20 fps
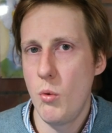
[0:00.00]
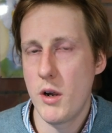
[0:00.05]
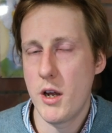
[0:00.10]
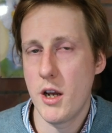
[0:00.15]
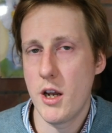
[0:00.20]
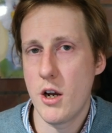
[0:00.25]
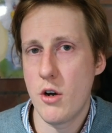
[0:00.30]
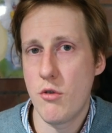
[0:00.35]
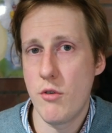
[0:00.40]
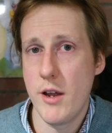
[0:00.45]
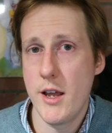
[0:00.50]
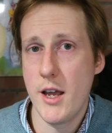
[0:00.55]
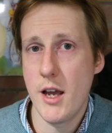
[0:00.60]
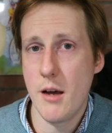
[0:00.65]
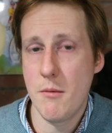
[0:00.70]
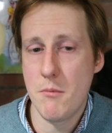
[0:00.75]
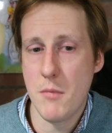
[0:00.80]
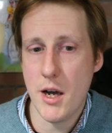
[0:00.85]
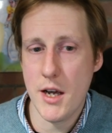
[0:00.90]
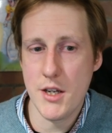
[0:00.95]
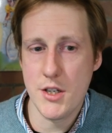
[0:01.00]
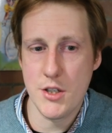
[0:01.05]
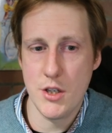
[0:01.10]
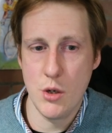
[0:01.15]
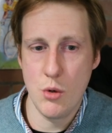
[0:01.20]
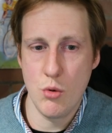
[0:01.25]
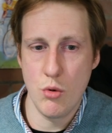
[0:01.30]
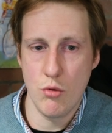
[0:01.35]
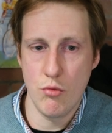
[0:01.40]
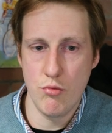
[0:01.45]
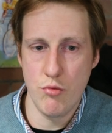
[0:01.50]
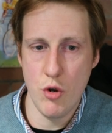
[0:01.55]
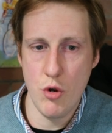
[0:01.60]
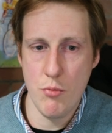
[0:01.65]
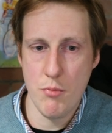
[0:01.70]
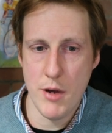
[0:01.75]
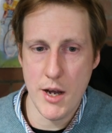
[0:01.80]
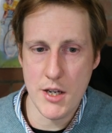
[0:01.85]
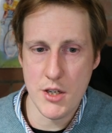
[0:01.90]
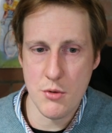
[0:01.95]
We're going to create a MySQL
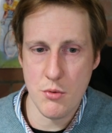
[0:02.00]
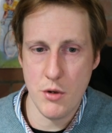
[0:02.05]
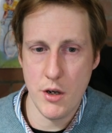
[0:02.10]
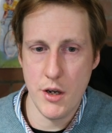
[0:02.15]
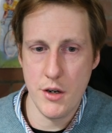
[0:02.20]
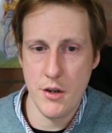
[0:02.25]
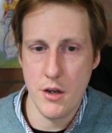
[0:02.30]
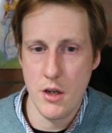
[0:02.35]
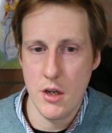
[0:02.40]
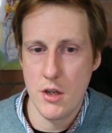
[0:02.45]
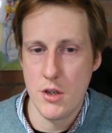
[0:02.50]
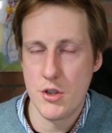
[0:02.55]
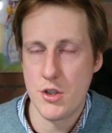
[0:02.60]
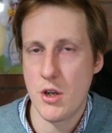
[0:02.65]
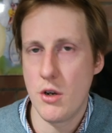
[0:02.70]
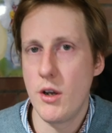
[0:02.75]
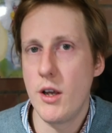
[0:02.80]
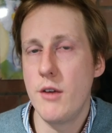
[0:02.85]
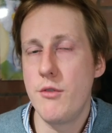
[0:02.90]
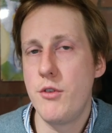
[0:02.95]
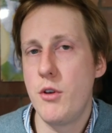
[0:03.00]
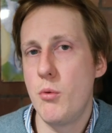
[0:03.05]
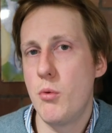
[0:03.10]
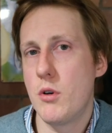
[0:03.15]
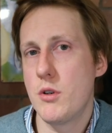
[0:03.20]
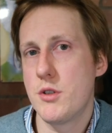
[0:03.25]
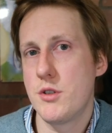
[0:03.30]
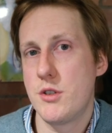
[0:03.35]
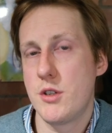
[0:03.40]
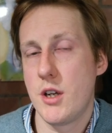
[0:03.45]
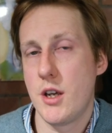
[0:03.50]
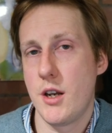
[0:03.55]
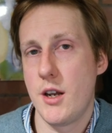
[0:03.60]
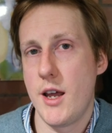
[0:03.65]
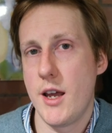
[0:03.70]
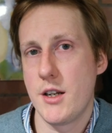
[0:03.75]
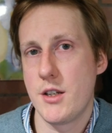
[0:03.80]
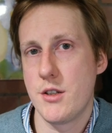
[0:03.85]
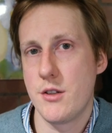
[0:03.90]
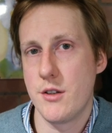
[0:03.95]
root password. So if you wanted to
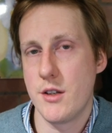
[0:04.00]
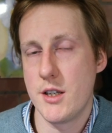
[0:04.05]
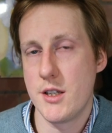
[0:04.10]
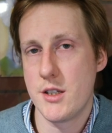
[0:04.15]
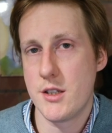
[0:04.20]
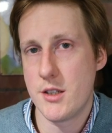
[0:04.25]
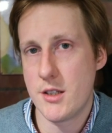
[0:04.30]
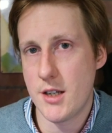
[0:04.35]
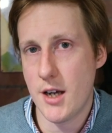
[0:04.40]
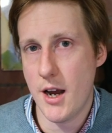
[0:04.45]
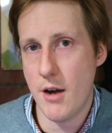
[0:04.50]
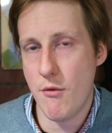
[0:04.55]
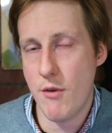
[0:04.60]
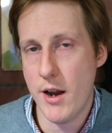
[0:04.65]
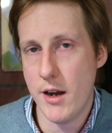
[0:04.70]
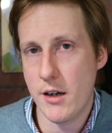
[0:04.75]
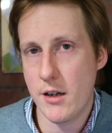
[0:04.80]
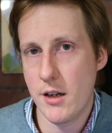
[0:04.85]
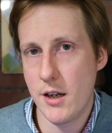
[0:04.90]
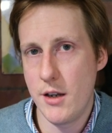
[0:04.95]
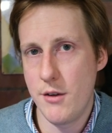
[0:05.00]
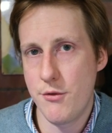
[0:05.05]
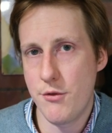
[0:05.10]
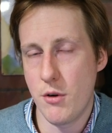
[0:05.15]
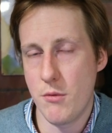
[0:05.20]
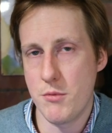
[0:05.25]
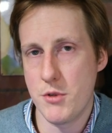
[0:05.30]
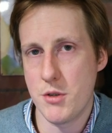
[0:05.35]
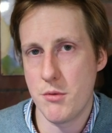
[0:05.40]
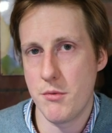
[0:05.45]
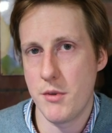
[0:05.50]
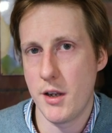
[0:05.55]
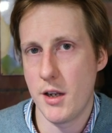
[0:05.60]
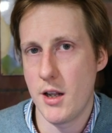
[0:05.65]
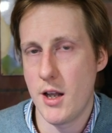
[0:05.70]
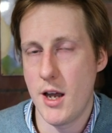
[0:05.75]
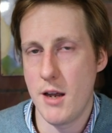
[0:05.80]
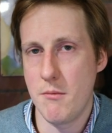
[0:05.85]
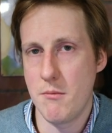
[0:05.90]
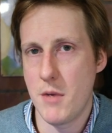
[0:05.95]
connect to this directly from something
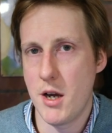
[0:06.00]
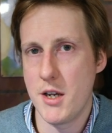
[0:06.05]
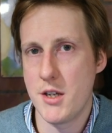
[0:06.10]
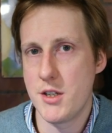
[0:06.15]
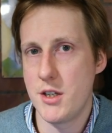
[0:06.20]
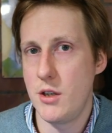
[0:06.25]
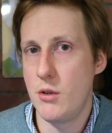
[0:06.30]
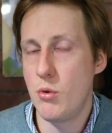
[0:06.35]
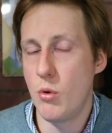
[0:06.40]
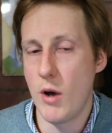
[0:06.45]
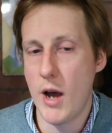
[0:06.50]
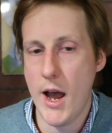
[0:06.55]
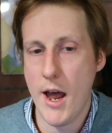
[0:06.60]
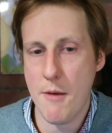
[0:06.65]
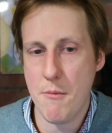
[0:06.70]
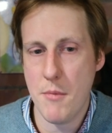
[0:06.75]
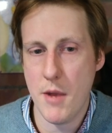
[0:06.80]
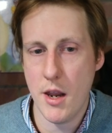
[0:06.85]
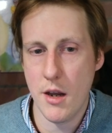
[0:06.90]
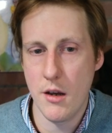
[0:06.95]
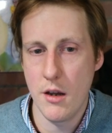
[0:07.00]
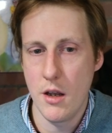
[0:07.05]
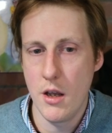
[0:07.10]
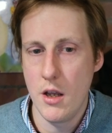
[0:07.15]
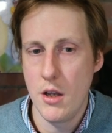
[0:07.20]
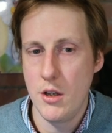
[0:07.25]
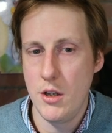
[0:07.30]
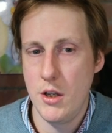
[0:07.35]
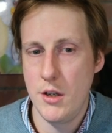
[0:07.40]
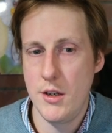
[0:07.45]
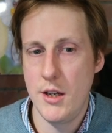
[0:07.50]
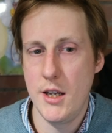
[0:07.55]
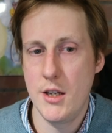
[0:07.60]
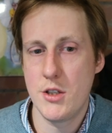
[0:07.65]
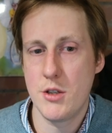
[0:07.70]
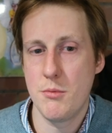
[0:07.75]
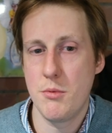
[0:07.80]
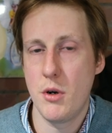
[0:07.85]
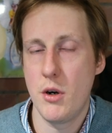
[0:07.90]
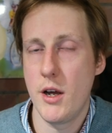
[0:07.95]
like MySQL admin, you'd
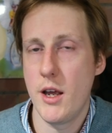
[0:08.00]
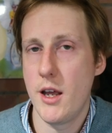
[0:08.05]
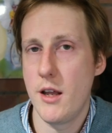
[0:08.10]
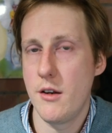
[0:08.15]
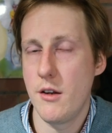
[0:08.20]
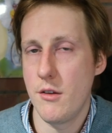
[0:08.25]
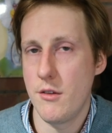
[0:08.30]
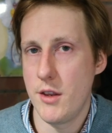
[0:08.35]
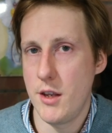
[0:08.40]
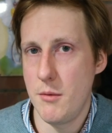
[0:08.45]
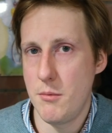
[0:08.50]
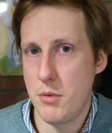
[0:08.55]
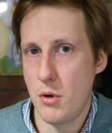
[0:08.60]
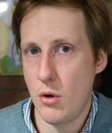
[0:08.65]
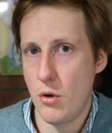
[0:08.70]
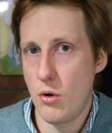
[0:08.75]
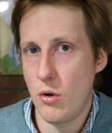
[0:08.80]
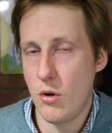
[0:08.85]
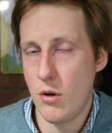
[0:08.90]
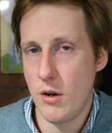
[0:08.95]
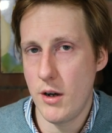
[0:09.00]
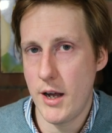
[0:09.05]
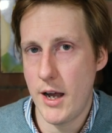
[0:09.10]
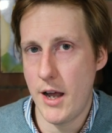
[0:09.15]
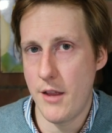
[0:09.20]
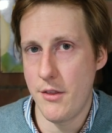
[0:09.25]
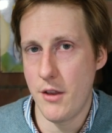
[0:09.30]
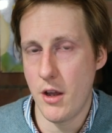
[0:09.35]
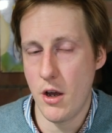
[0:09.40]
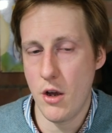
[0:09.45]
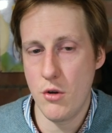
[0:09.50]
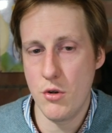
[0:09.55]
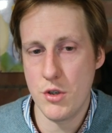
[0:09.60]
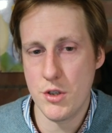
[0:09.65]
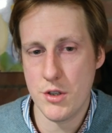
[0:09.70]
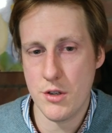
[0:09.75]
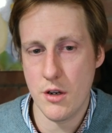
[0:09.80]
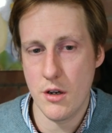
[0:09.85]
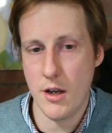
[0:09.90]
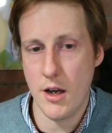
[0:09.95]
need to put in the port and the
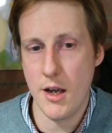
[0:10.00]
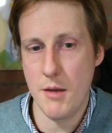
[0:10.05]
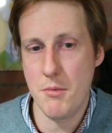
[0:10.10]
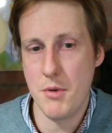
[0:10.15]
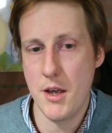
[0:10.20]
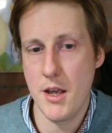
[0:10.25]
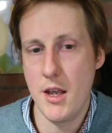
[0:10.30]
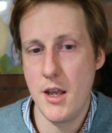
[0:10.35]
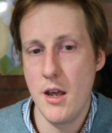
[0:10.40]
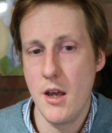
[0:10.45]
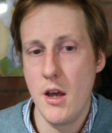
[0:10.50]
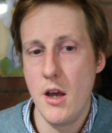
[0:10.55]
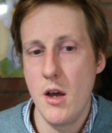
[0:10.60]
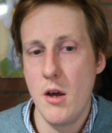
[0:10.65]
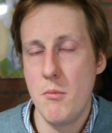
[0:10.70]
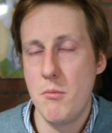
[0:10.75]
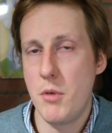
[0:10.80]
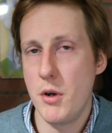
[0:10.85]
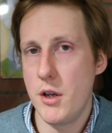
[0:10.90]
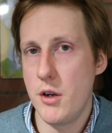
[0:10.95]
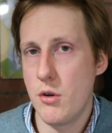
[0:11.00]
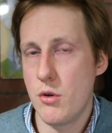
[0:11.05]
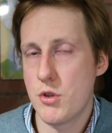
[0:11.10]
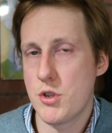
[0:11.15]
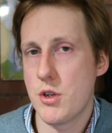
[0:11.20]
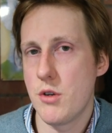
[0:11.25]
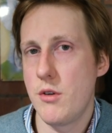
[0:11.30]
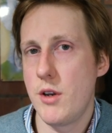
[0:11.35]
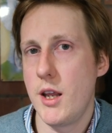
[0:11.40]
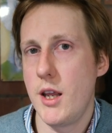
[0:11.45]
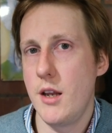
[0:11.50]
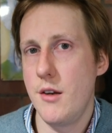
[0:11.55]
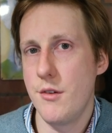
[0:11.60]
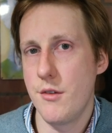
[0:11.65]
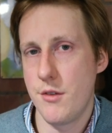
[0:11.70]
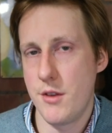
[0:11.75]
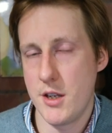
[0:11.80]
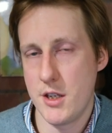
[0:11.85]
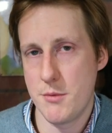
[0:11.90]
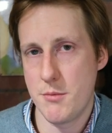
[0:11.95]
host I P, but you'd also
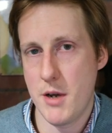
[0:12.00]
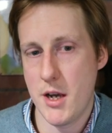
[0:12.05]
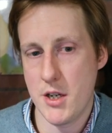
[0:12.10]
need this